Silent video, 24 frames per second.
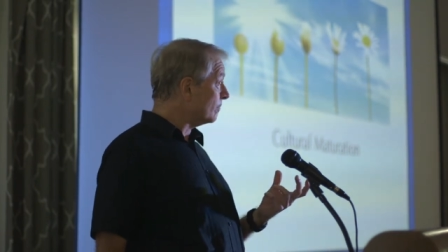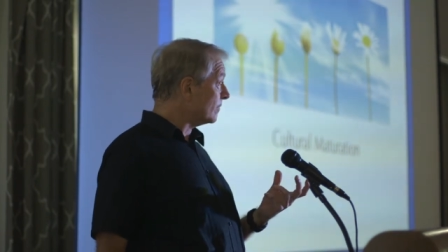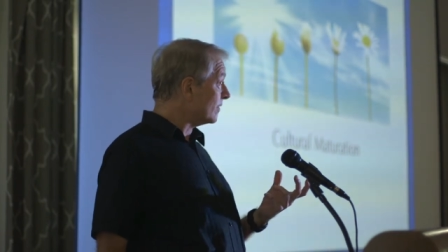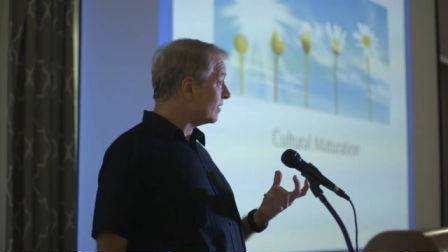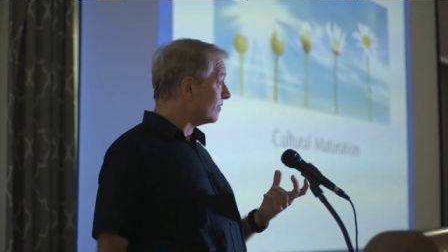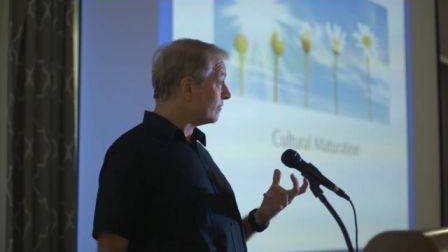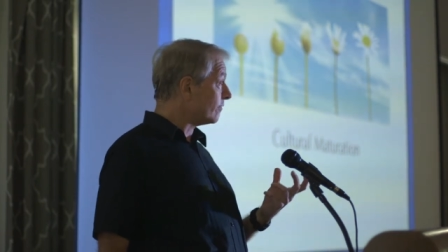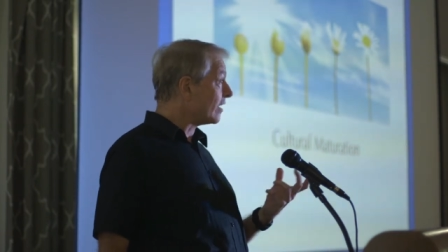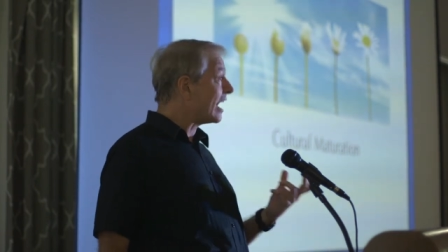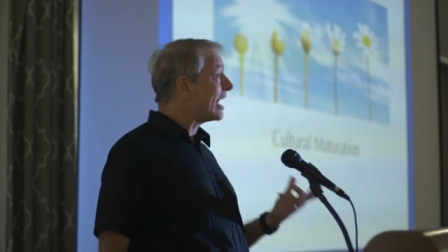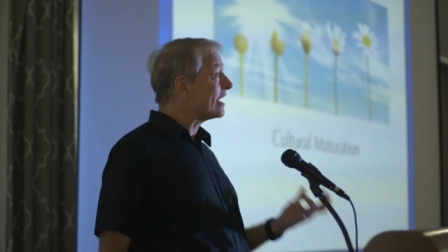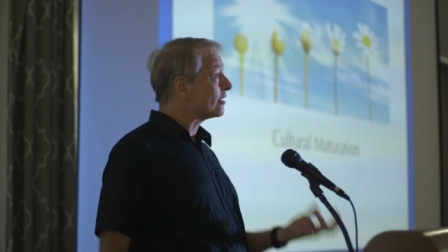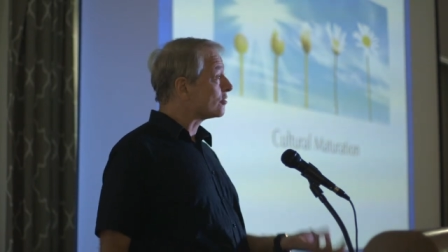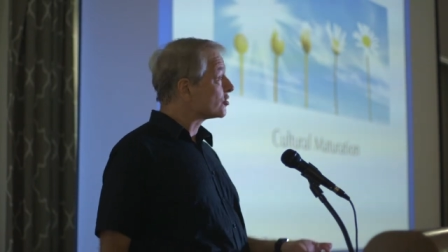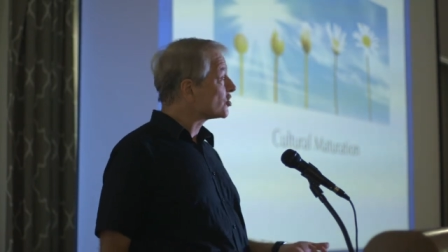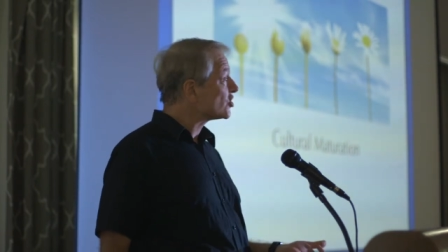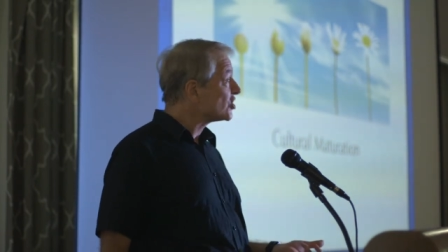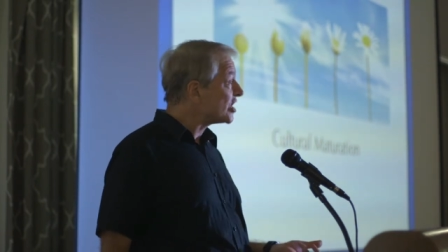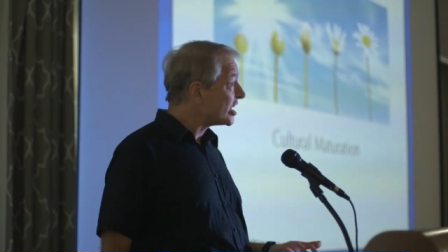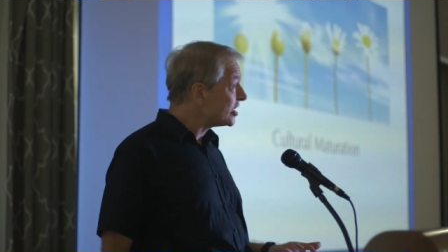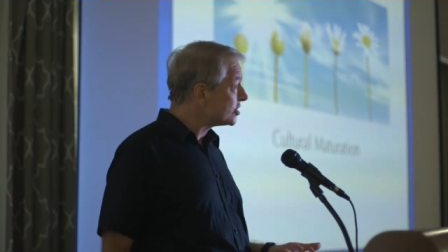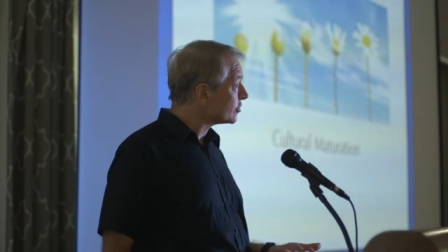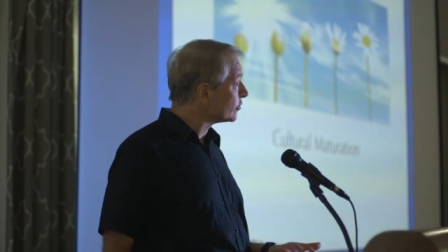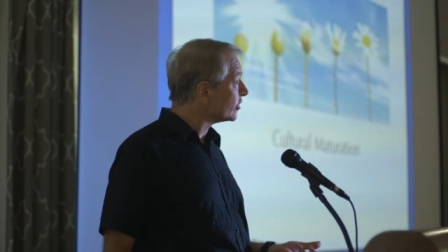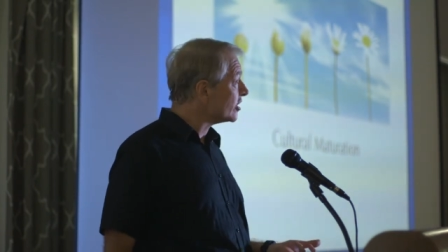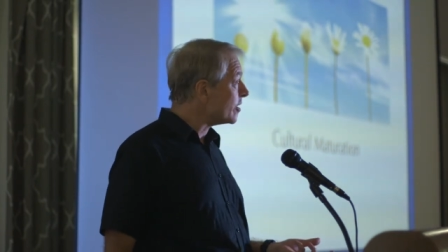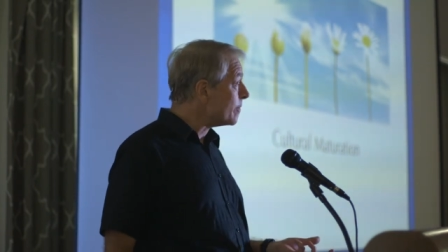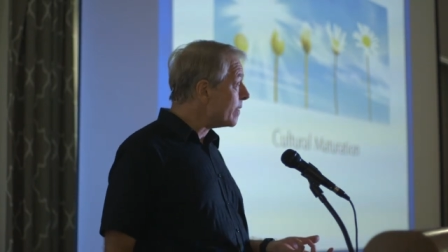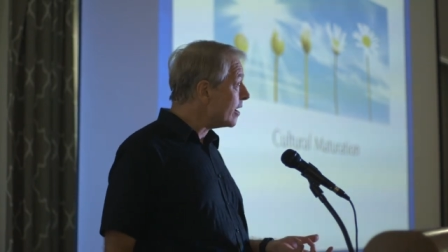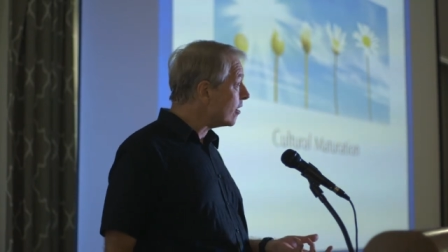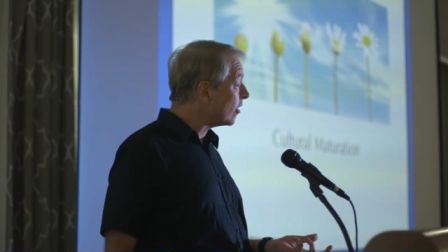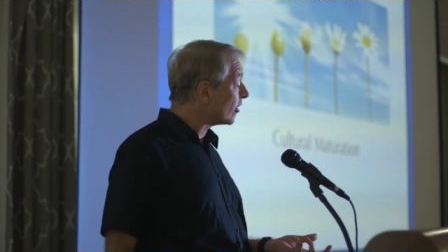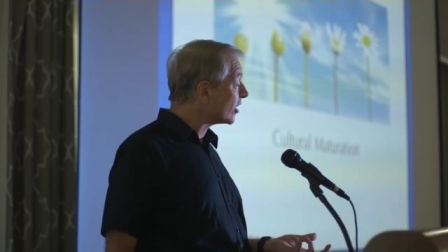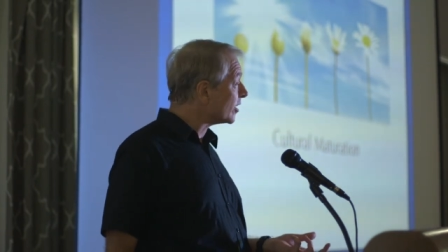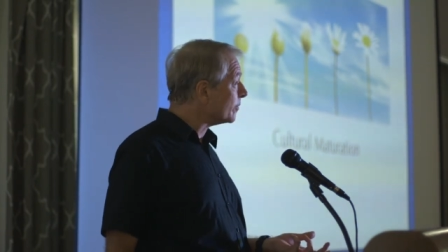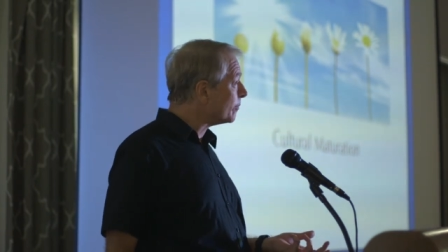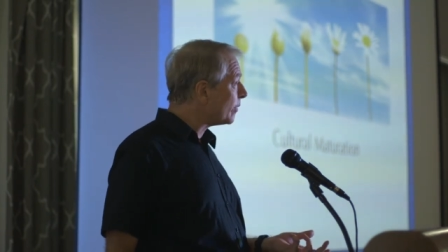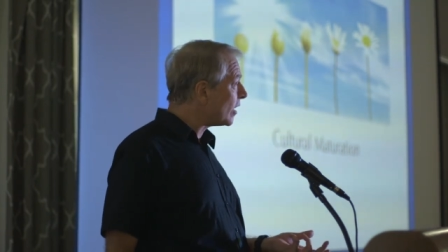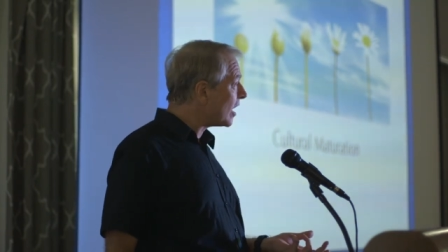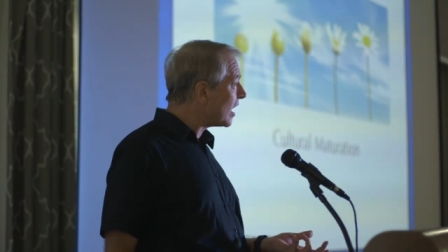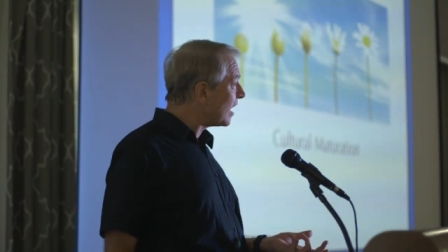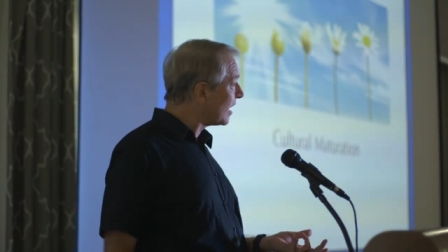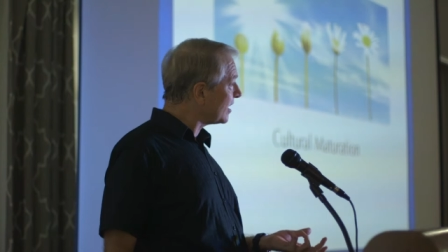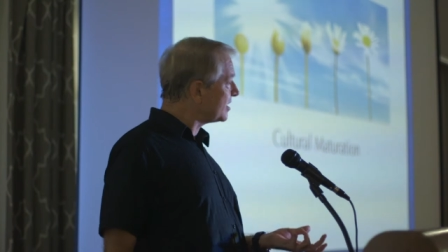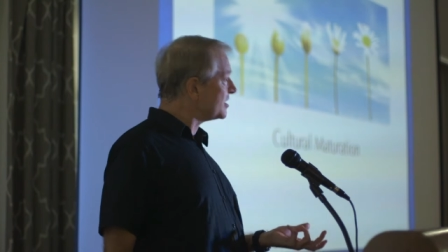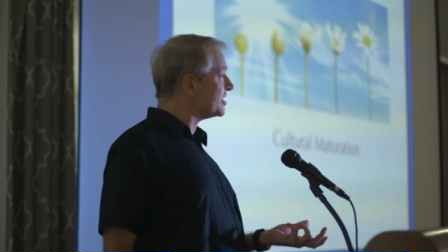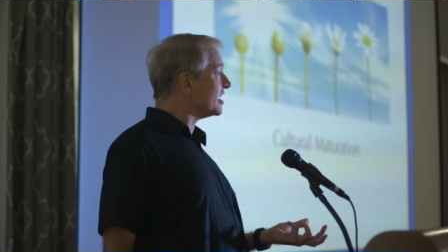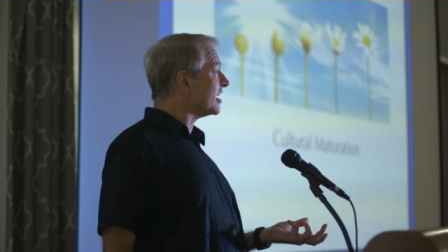a vital center in American
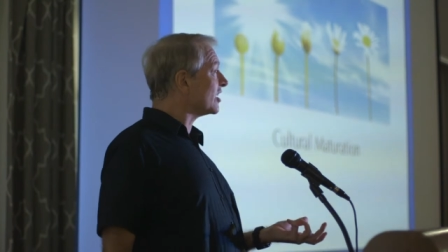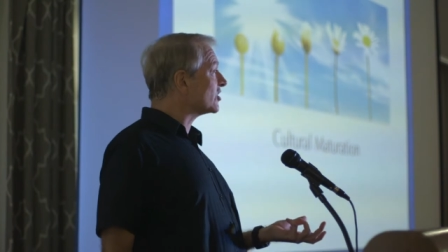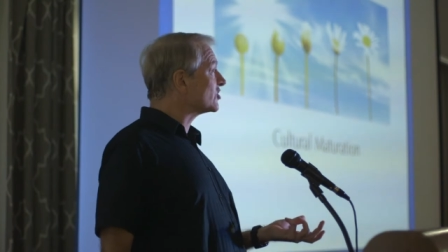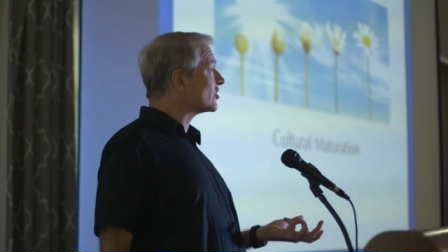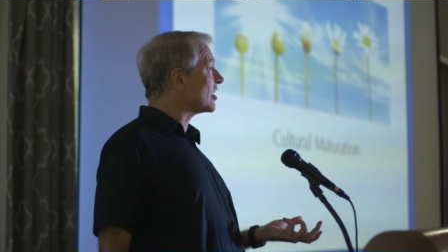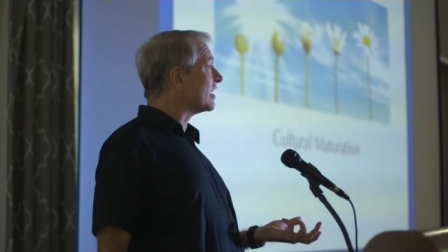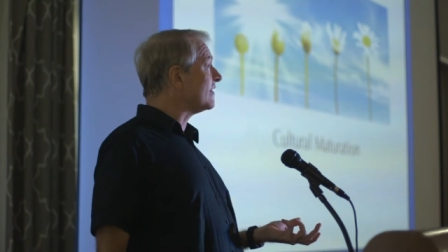politics,